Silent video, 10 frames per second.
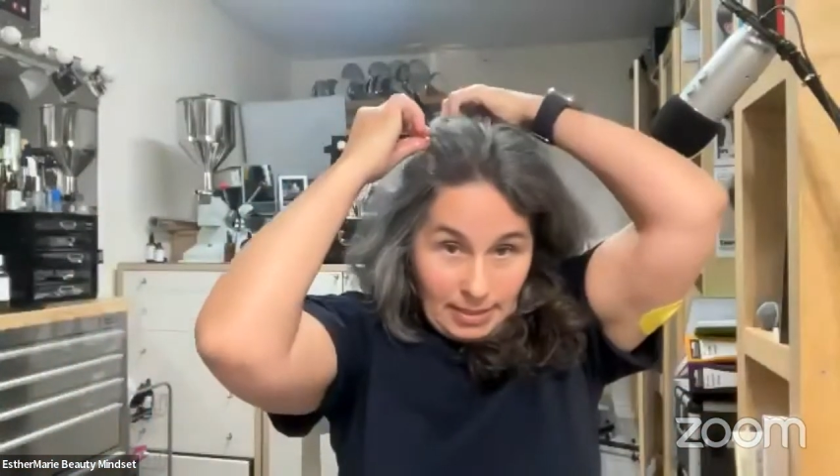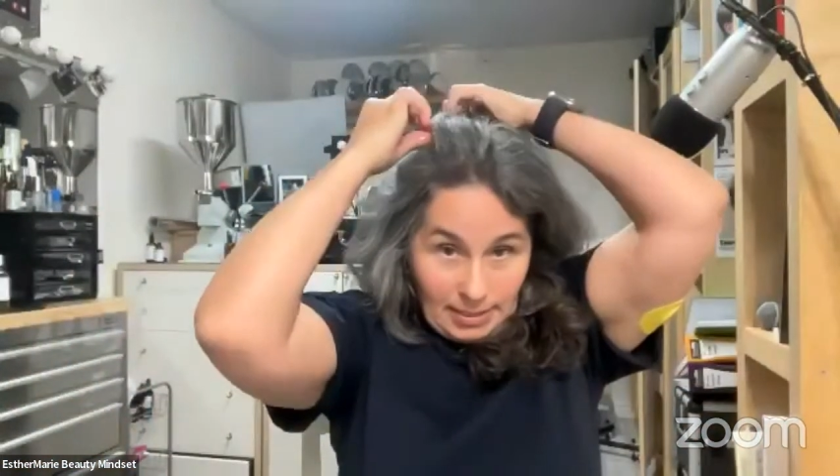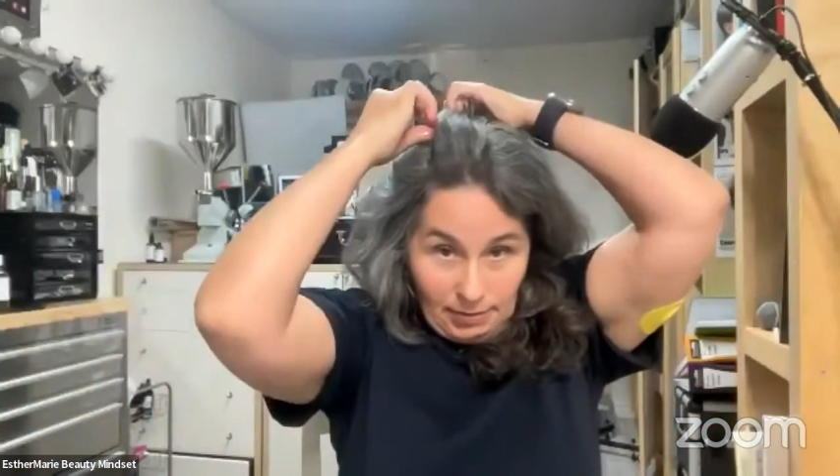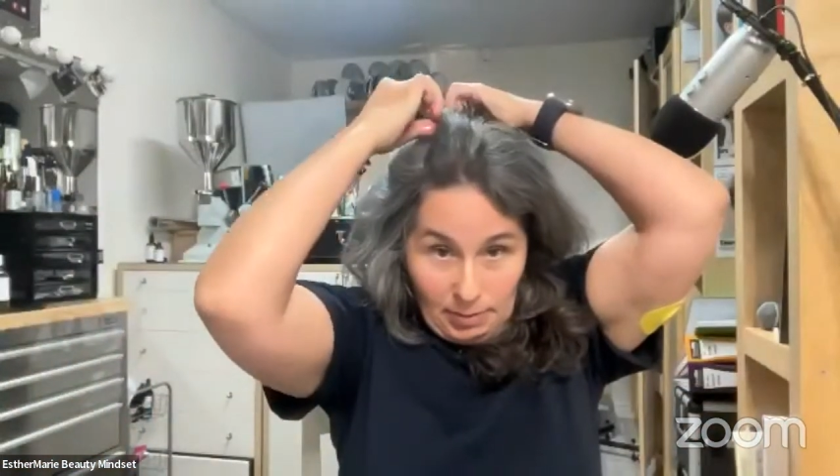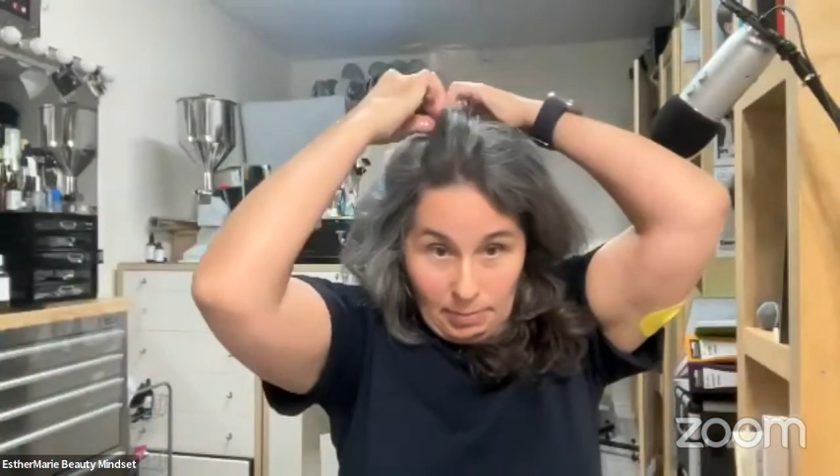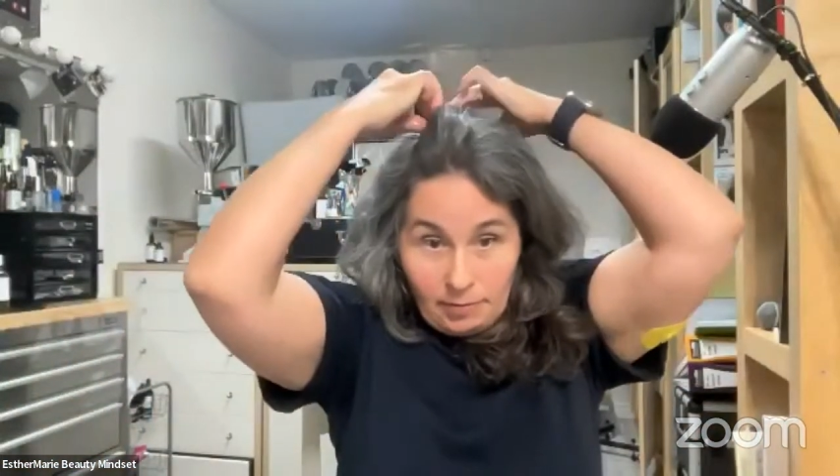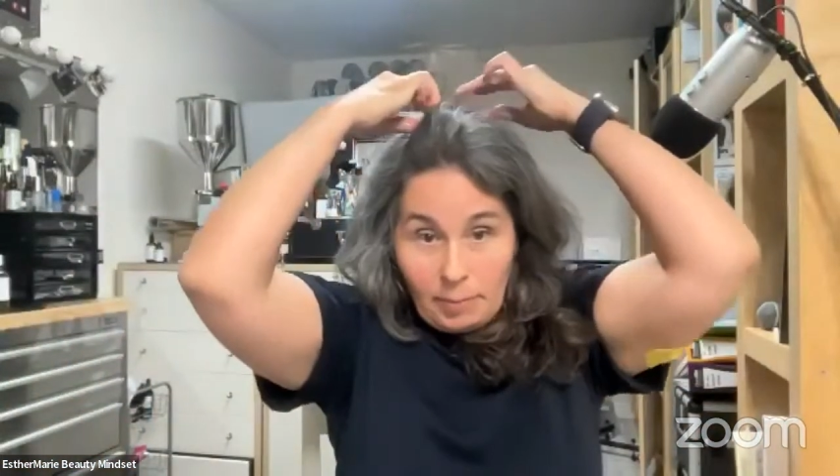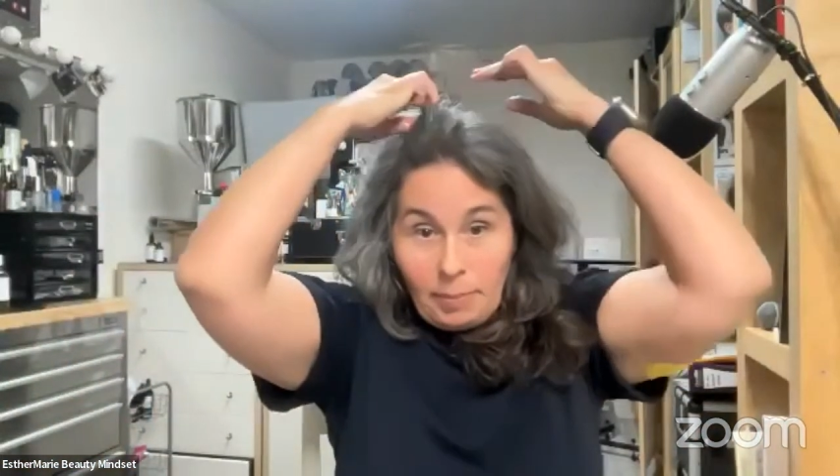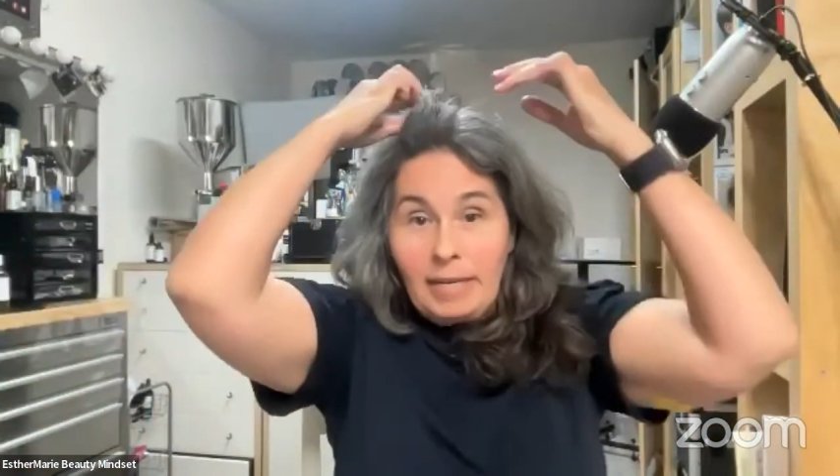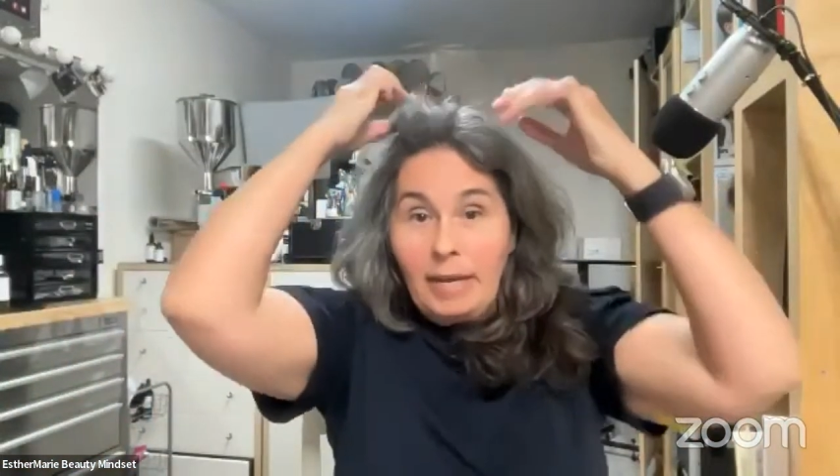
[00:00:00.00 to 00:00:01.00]
So if
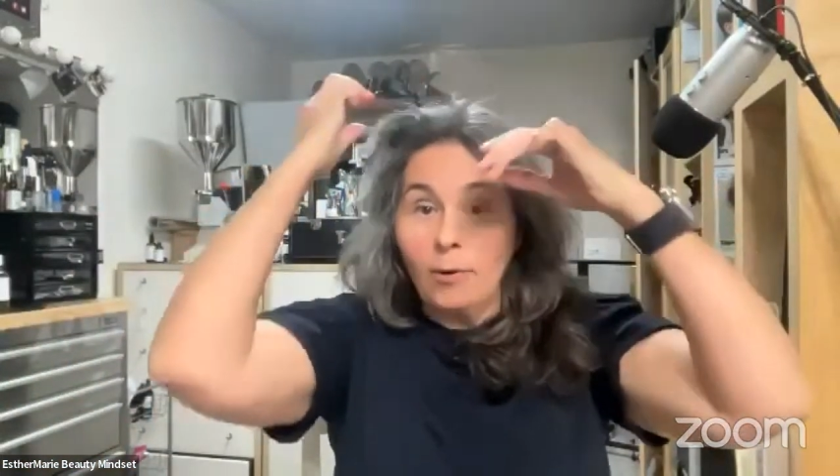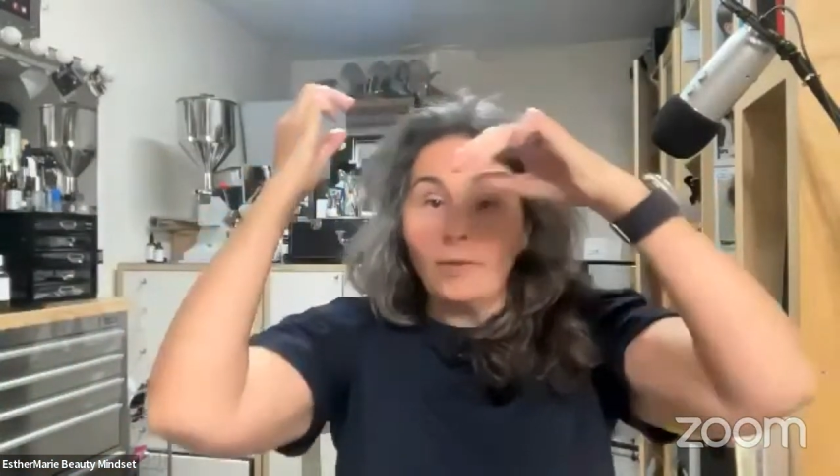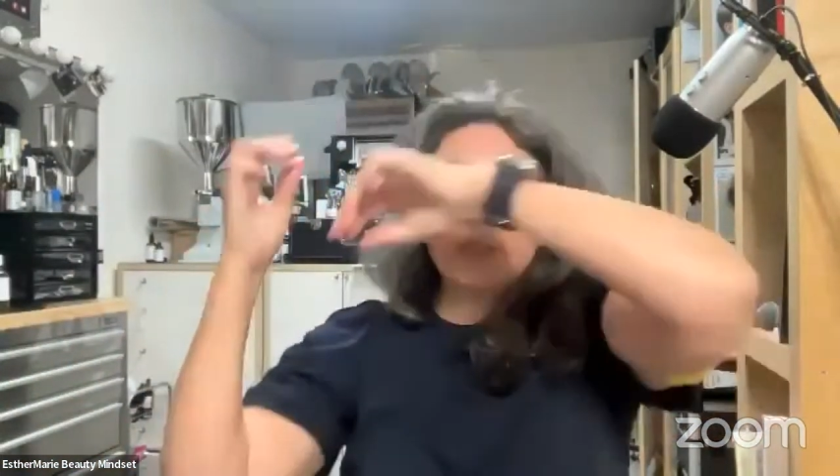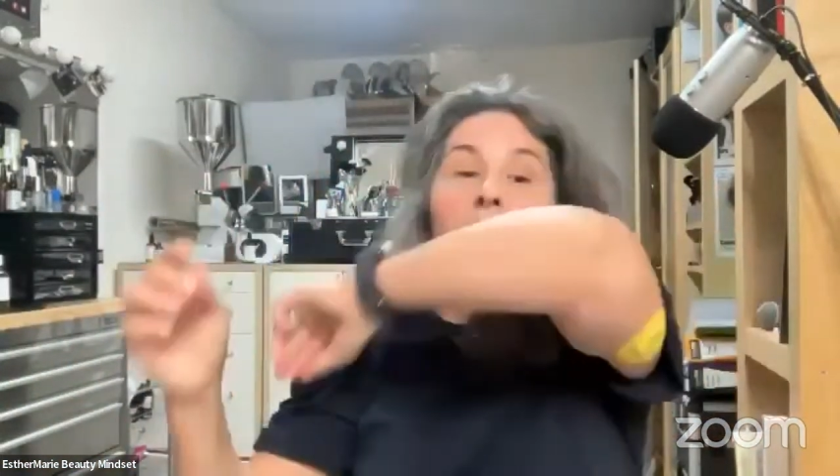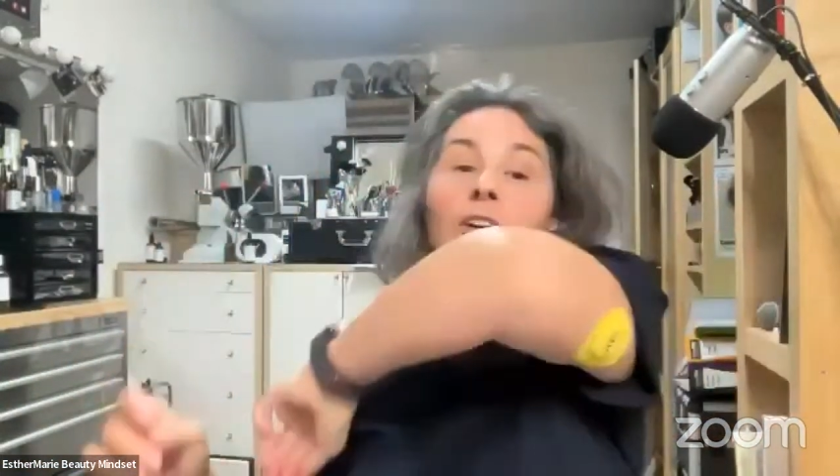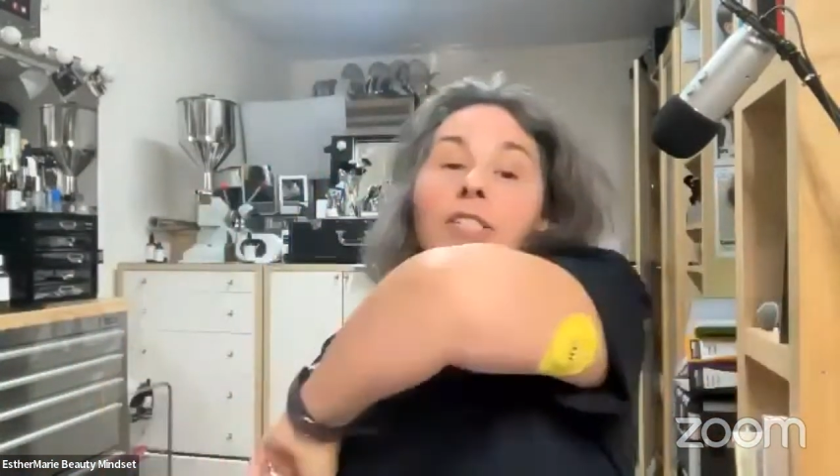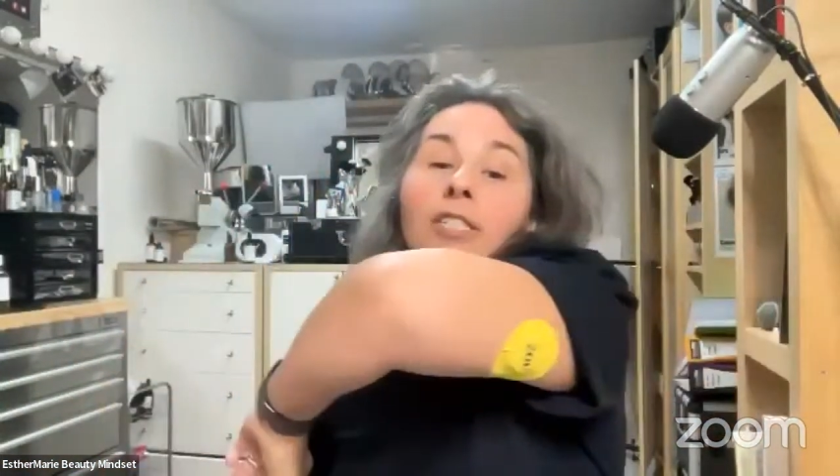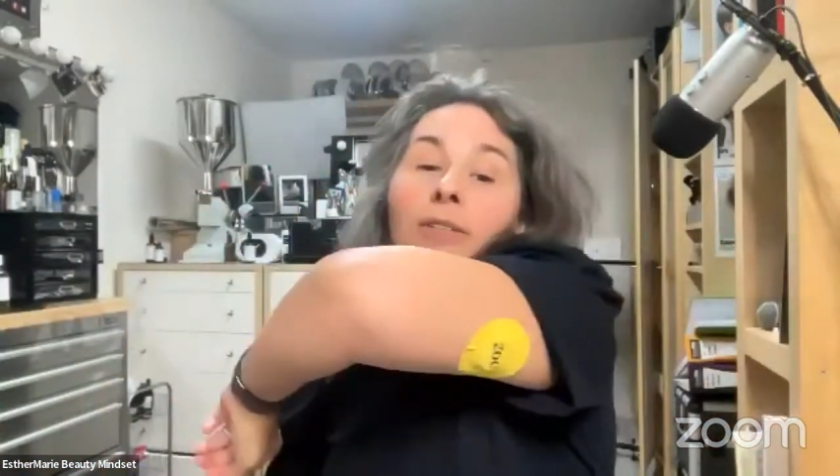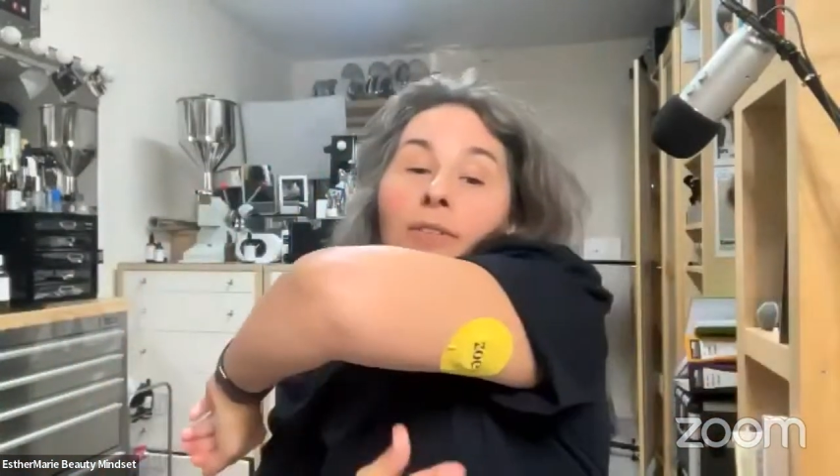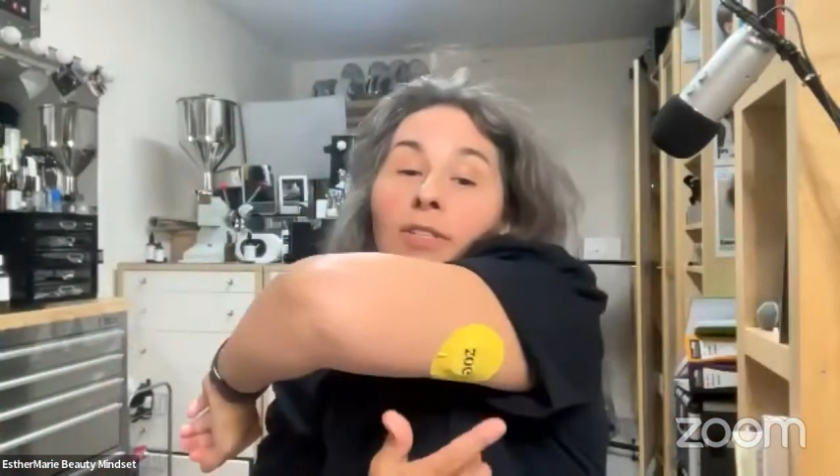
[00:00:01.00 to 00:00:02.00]
you pin it, I've
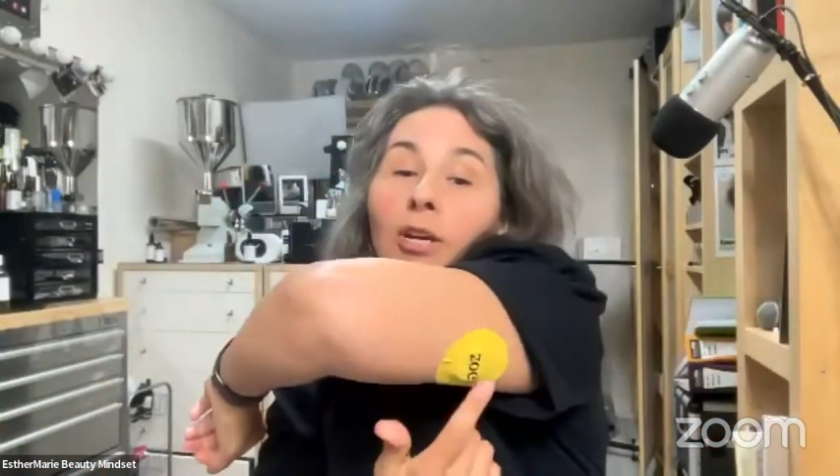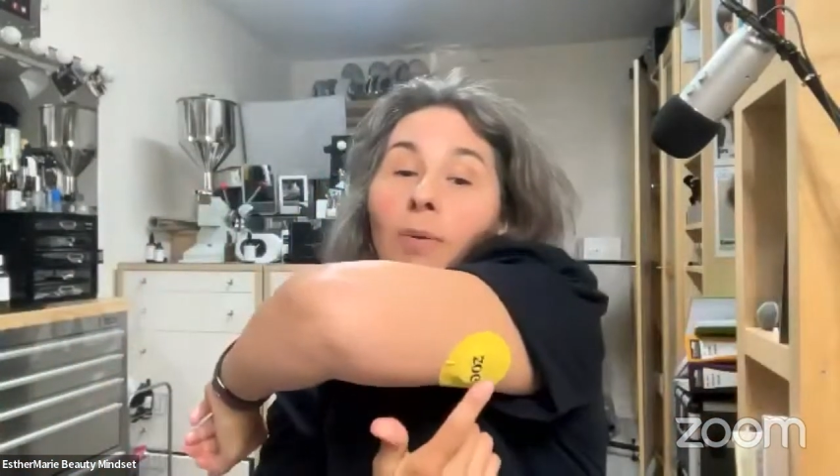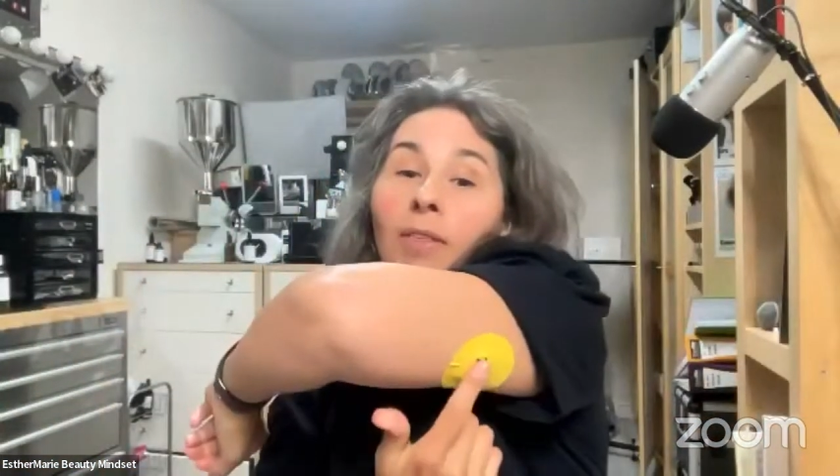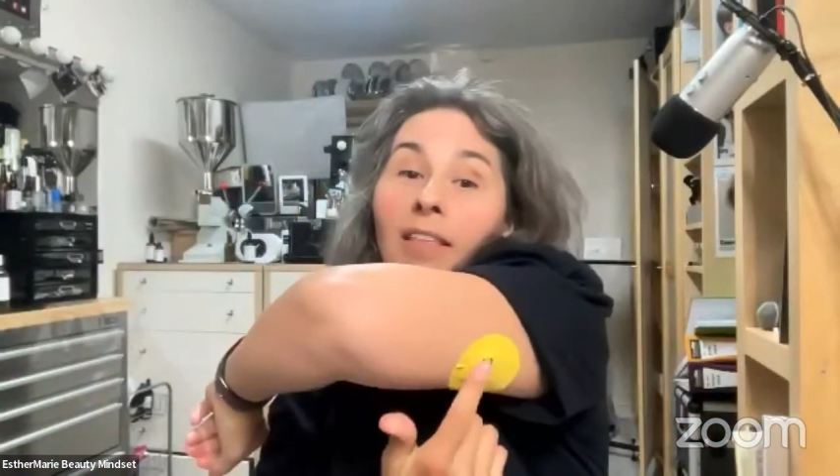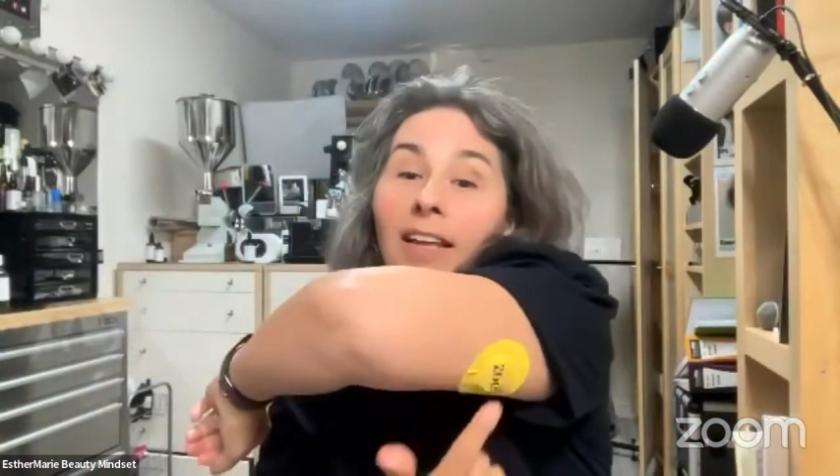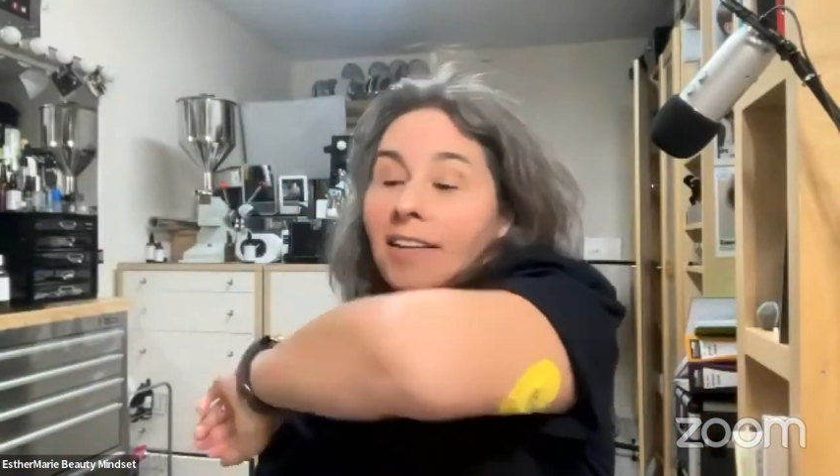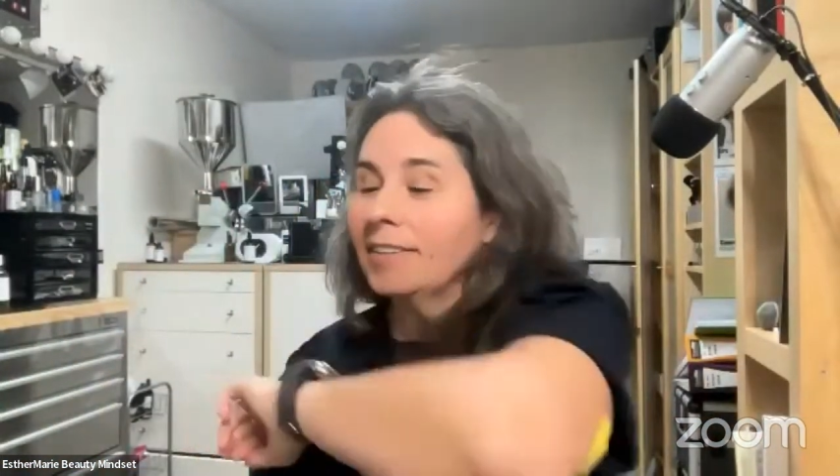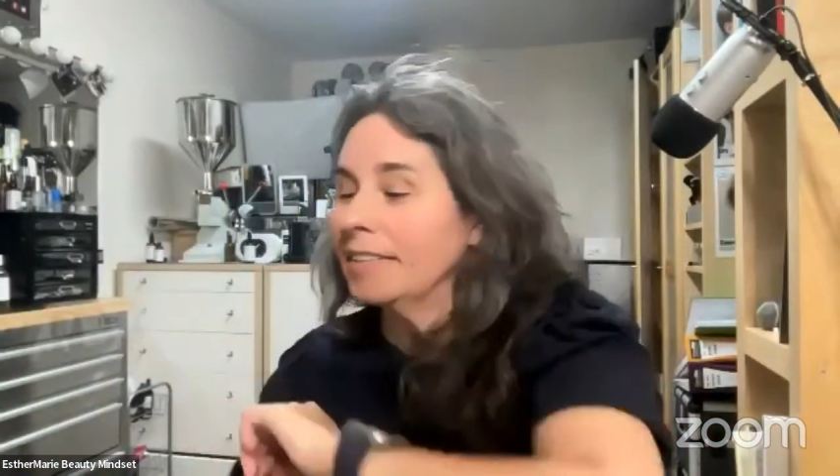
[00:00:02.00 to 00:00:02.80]
started doing the Zoe thing.